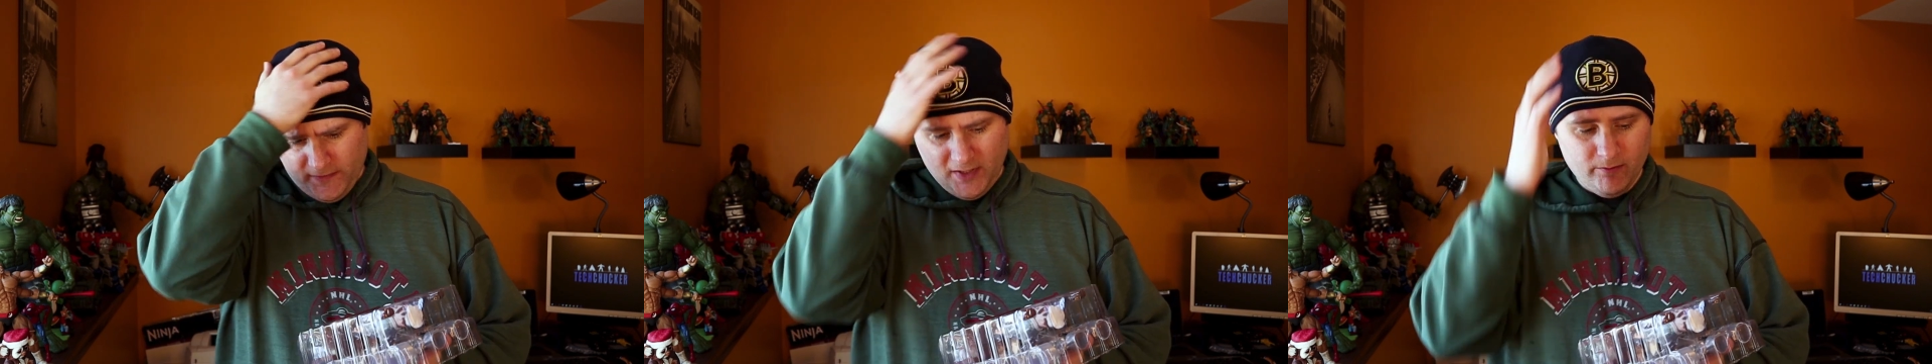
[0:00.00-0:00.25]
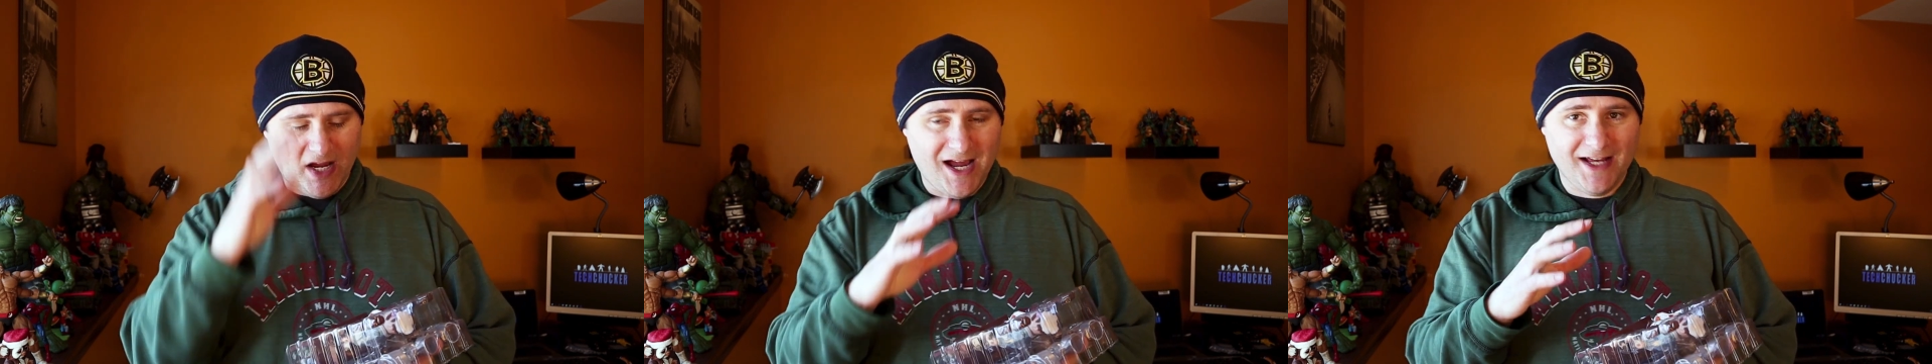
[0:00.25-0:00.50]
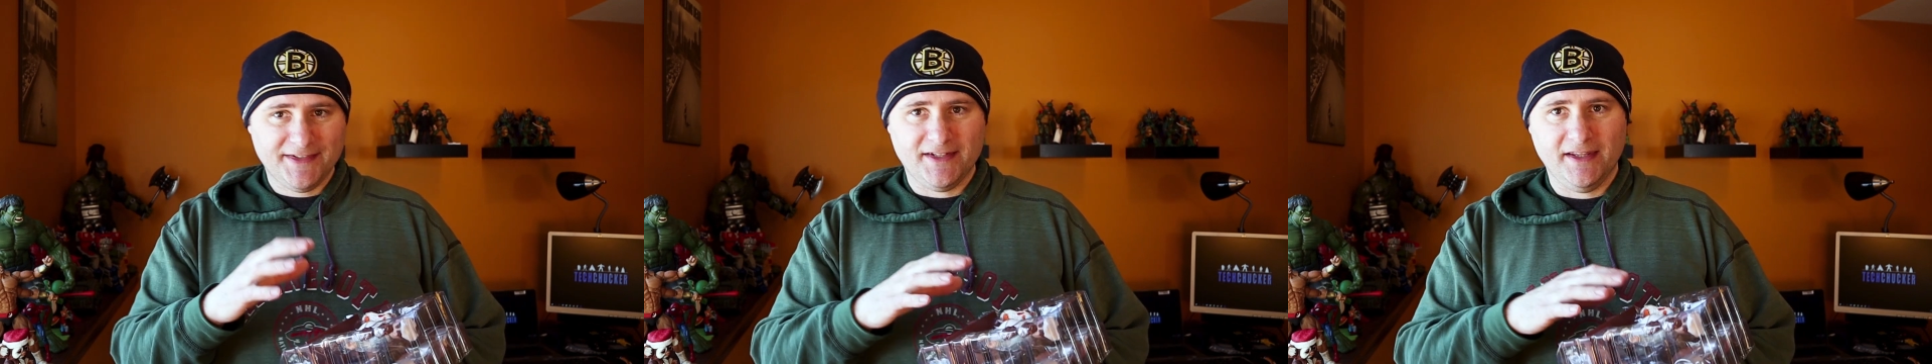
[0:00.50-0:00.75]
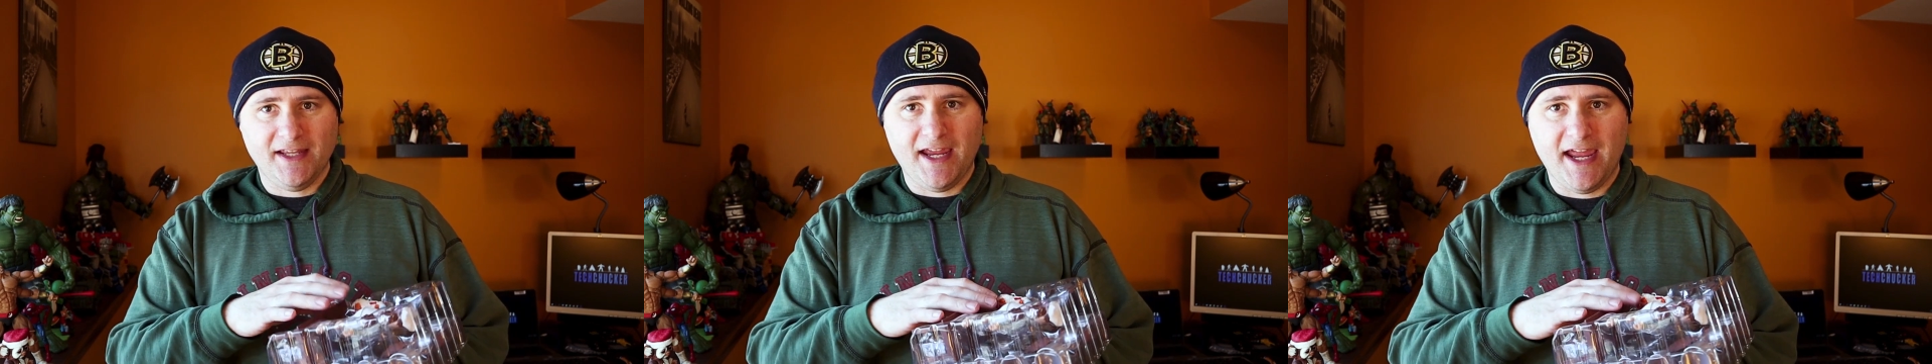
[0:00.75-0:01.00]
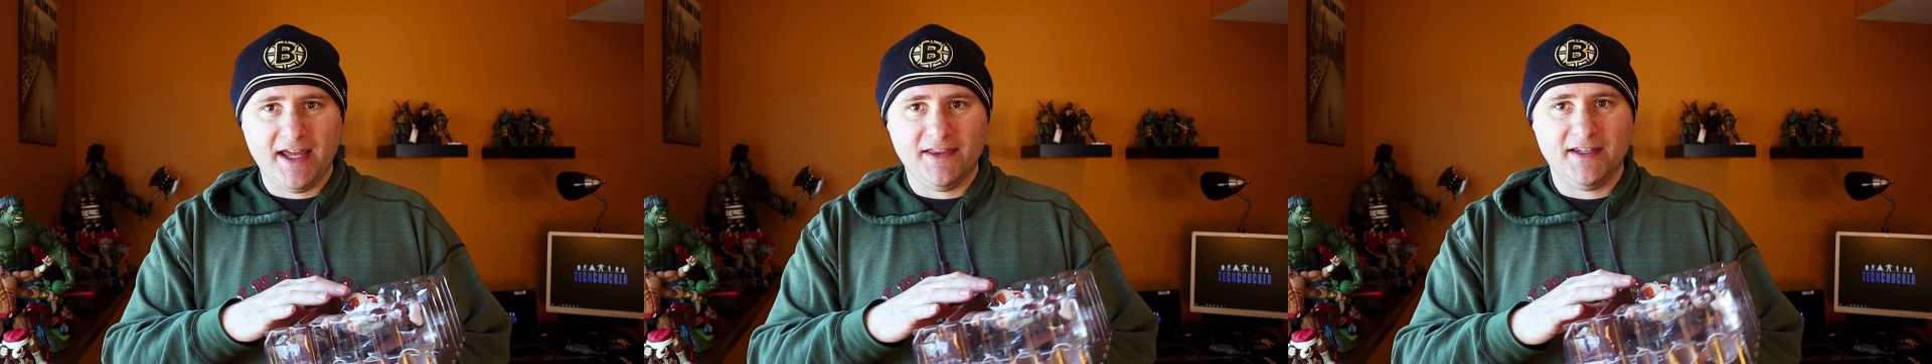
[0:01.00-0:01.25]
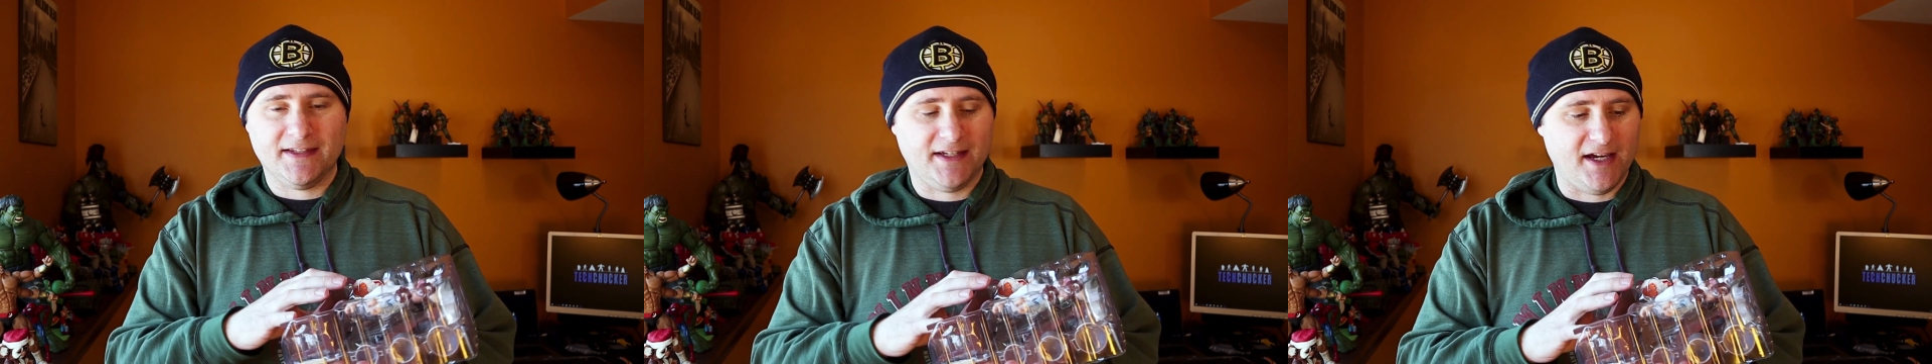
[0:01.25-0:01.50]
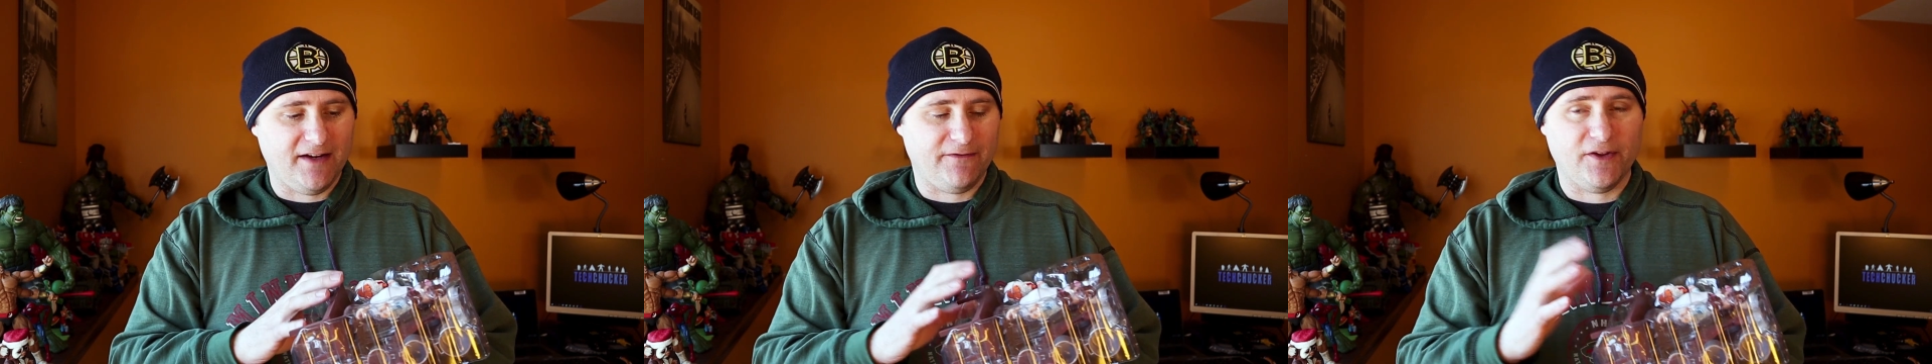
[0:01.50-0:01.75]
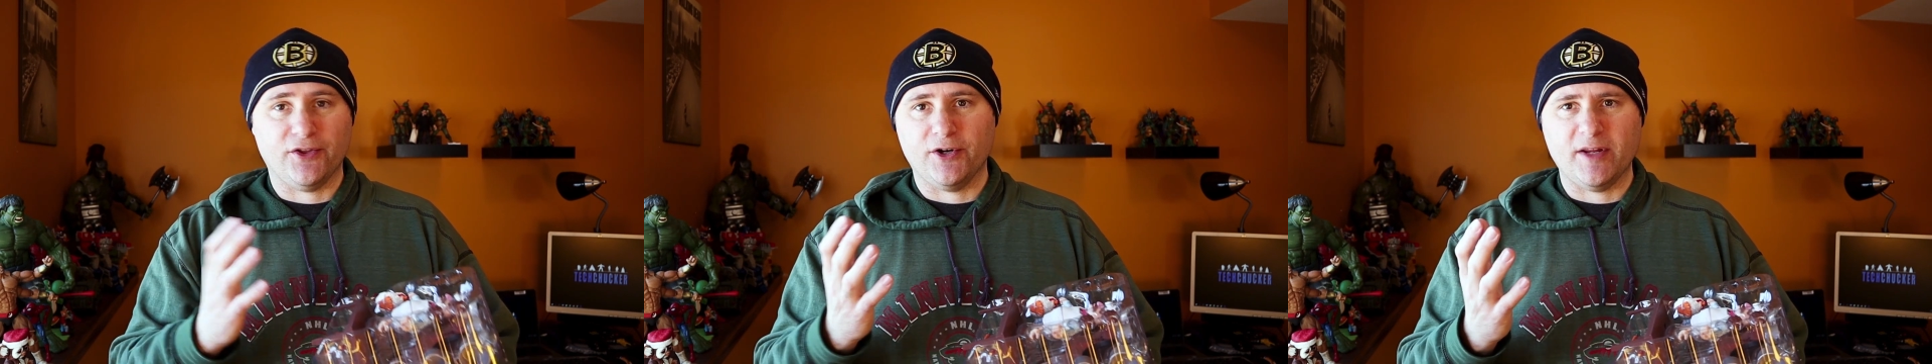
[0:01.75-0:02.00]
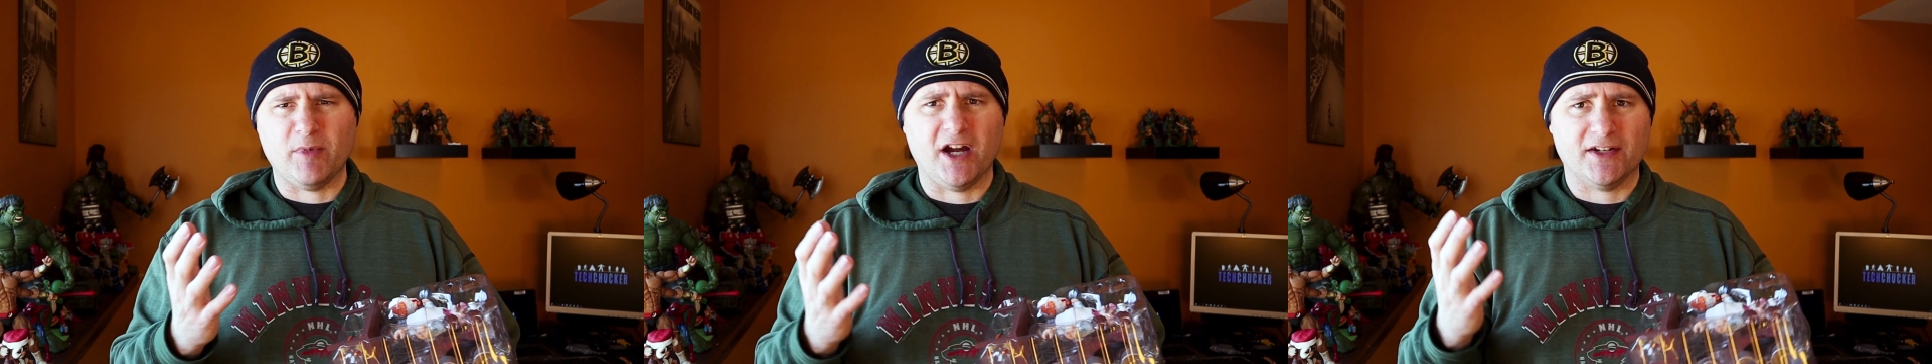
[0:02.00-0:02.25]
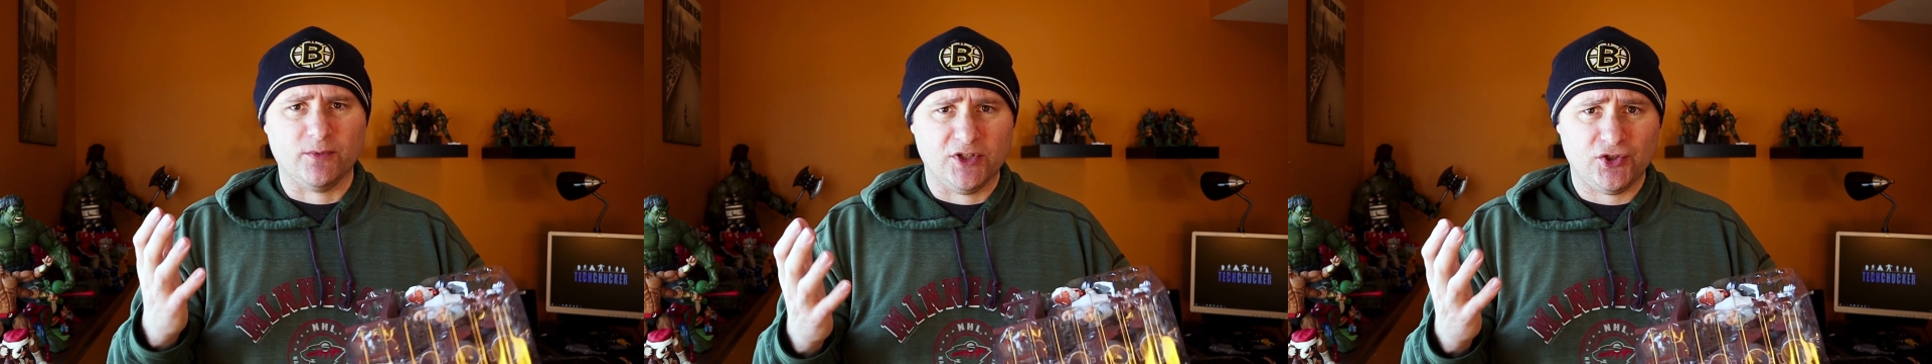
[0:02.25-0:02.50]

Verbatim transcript: In Boston, they had this guy for 30 bucks,